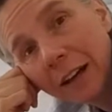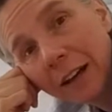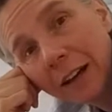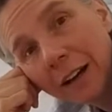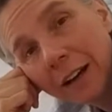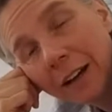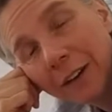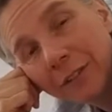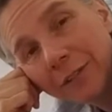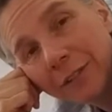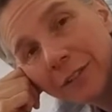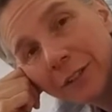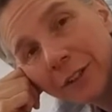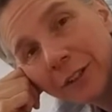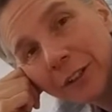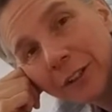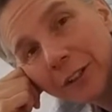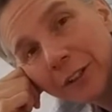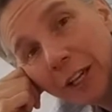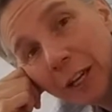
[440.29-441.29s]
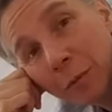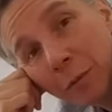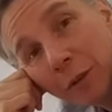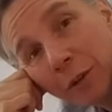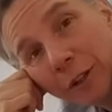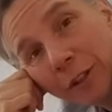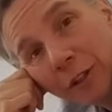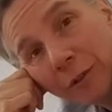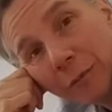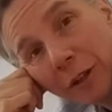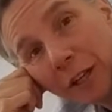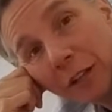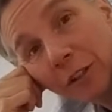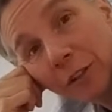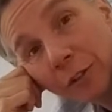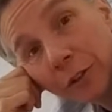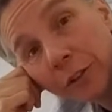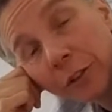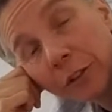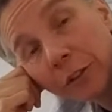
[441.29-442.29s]
of your table, and you may
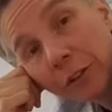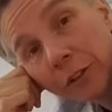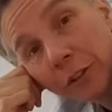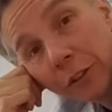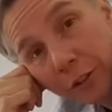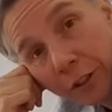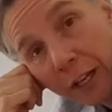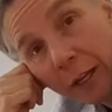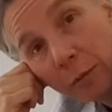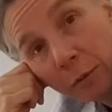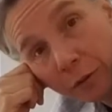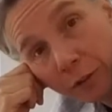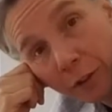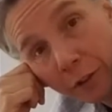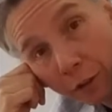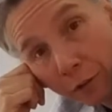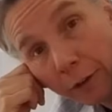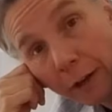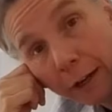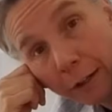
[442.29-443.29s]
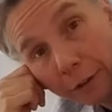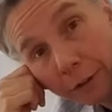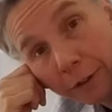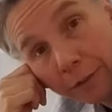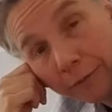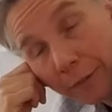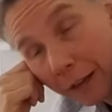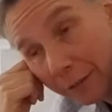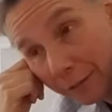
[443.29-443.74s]
glue your table to the ground.